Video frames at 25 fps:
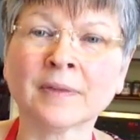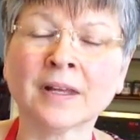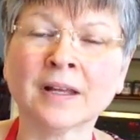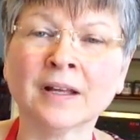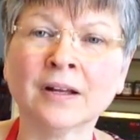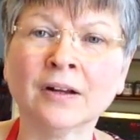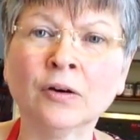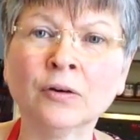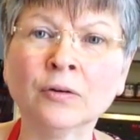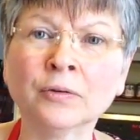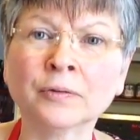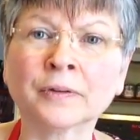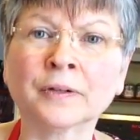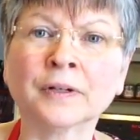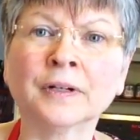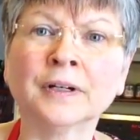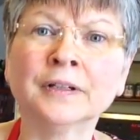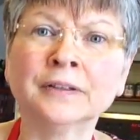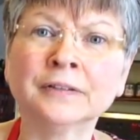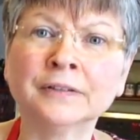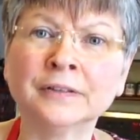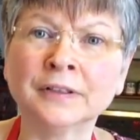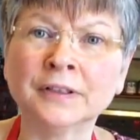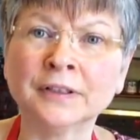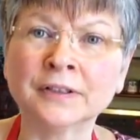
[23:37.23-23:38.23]
over
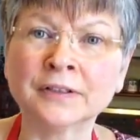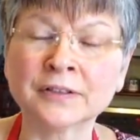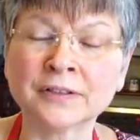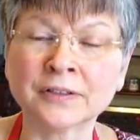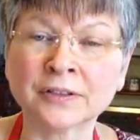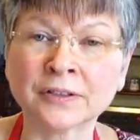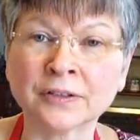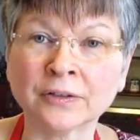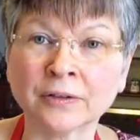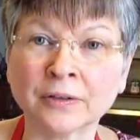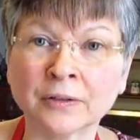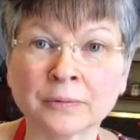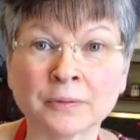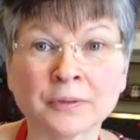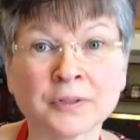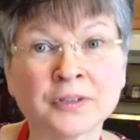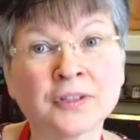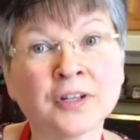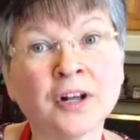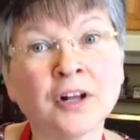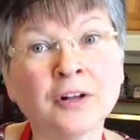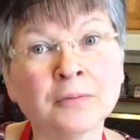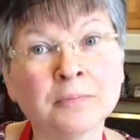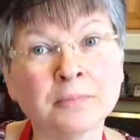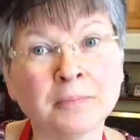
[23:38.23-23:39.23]
100 years ago there were
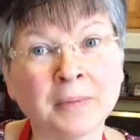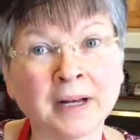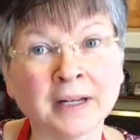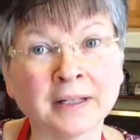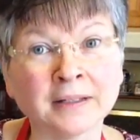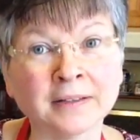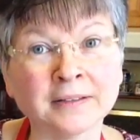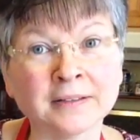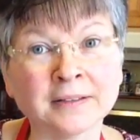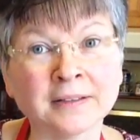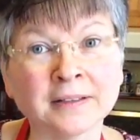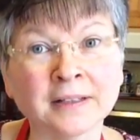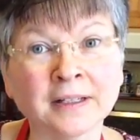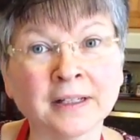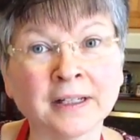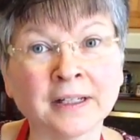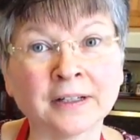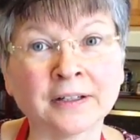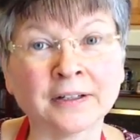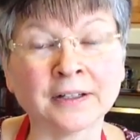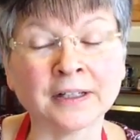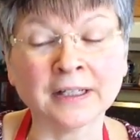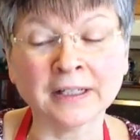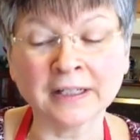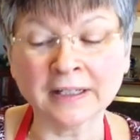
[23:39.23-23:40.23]
salt mines in the
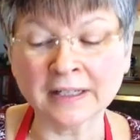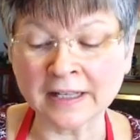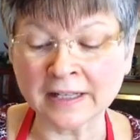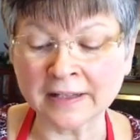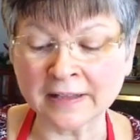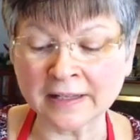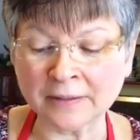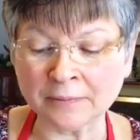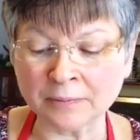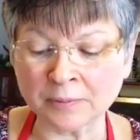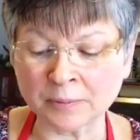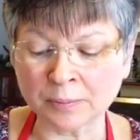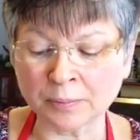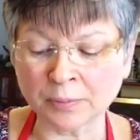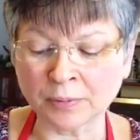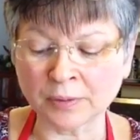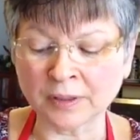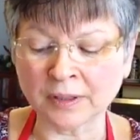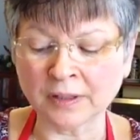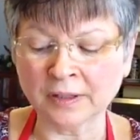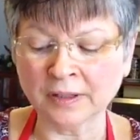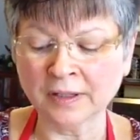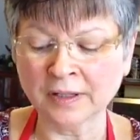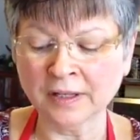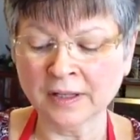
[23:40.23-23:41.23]
area, and they would put
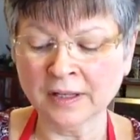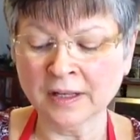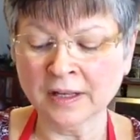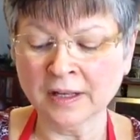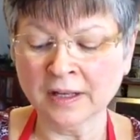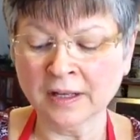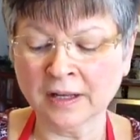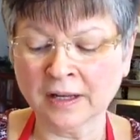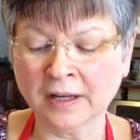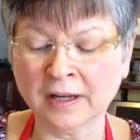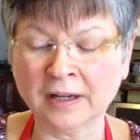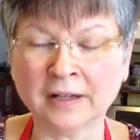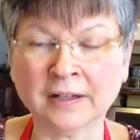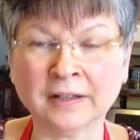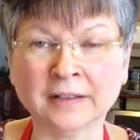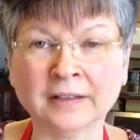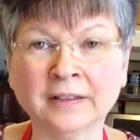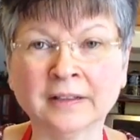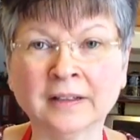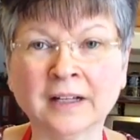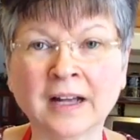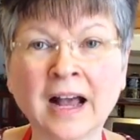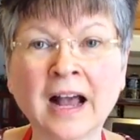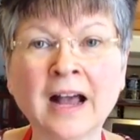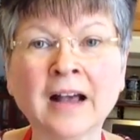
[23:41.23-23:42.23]

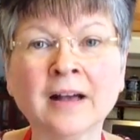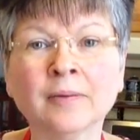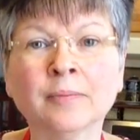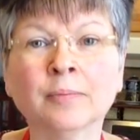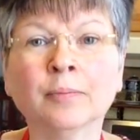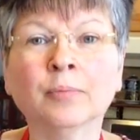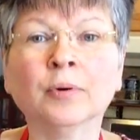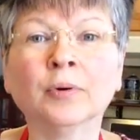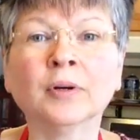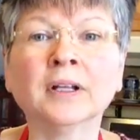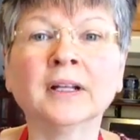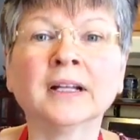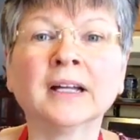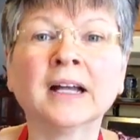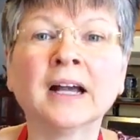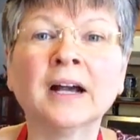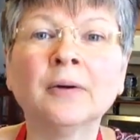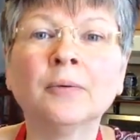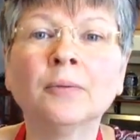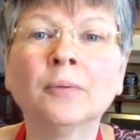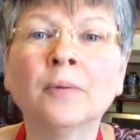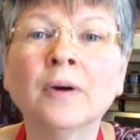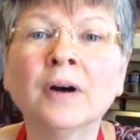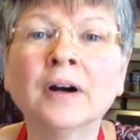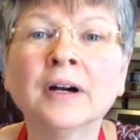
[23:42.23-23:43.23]
boiling
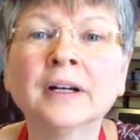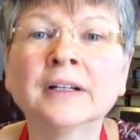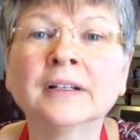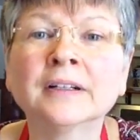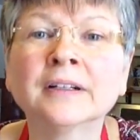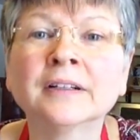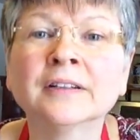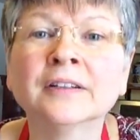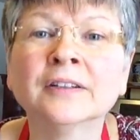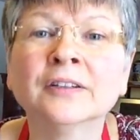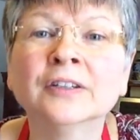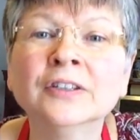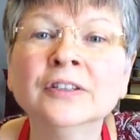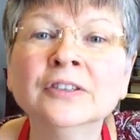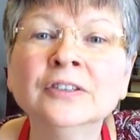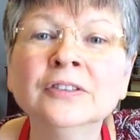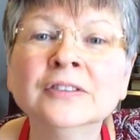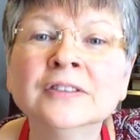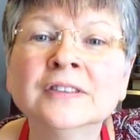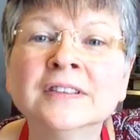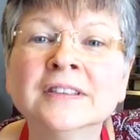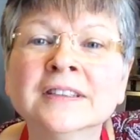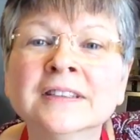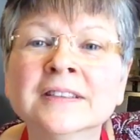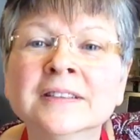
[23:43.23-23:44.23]
hot water. The good
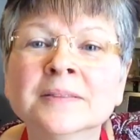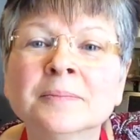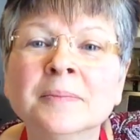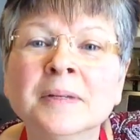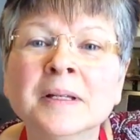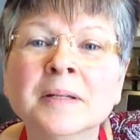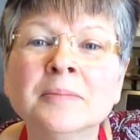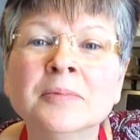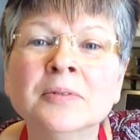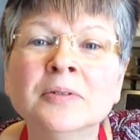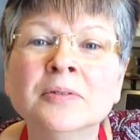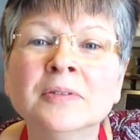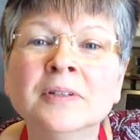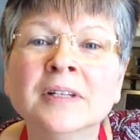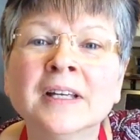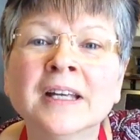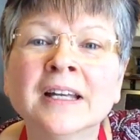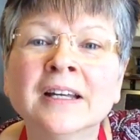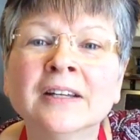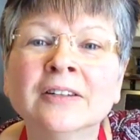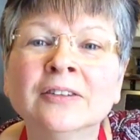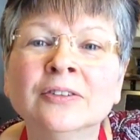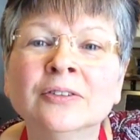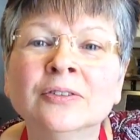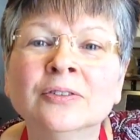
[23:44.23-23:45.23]
news is maybe you
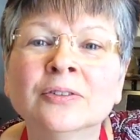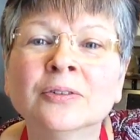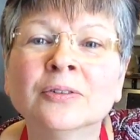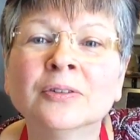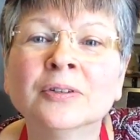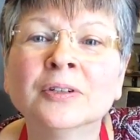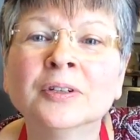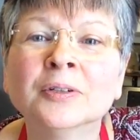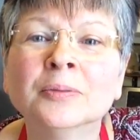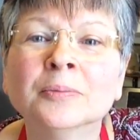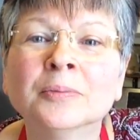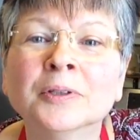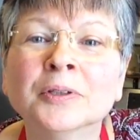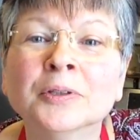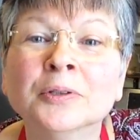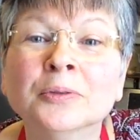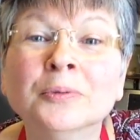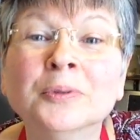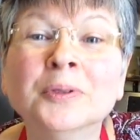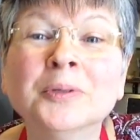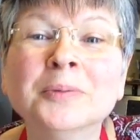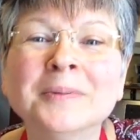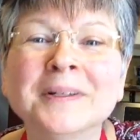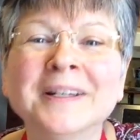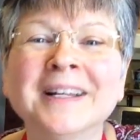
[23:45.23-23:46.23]
can't use oil, but you
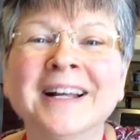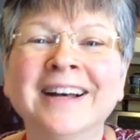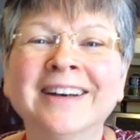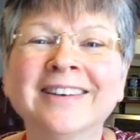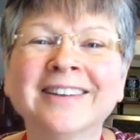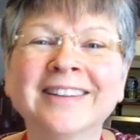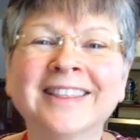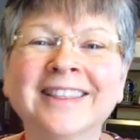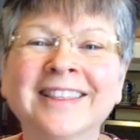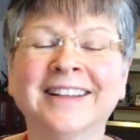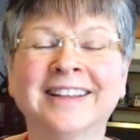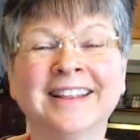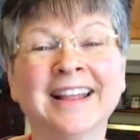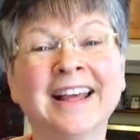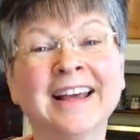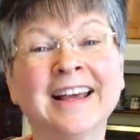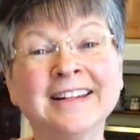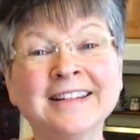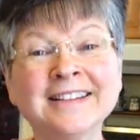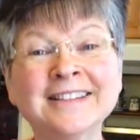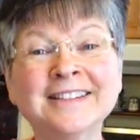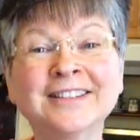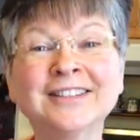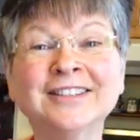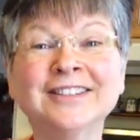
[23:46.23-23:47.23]
will be healthy. That
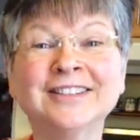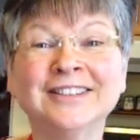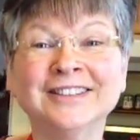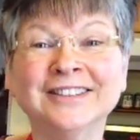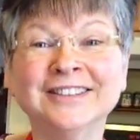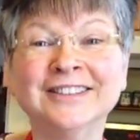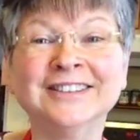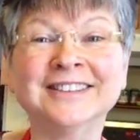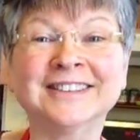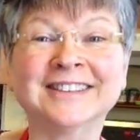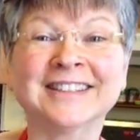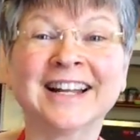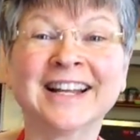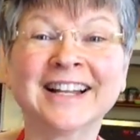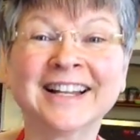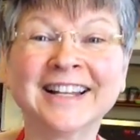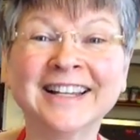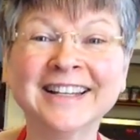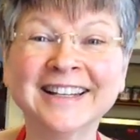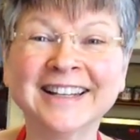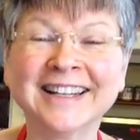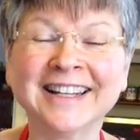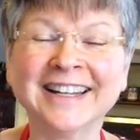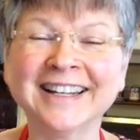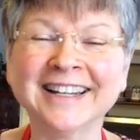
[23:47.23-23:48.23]
is good news, and I
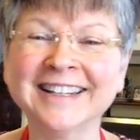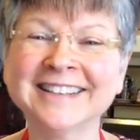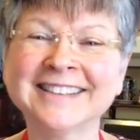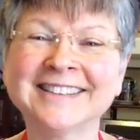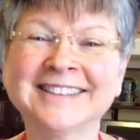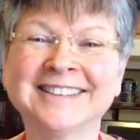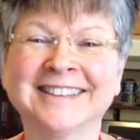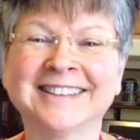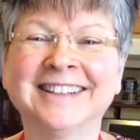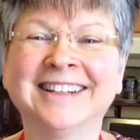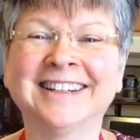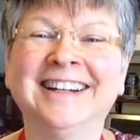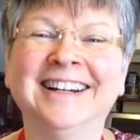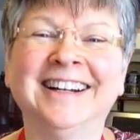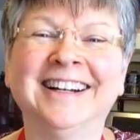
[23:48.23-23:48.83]
like that answer.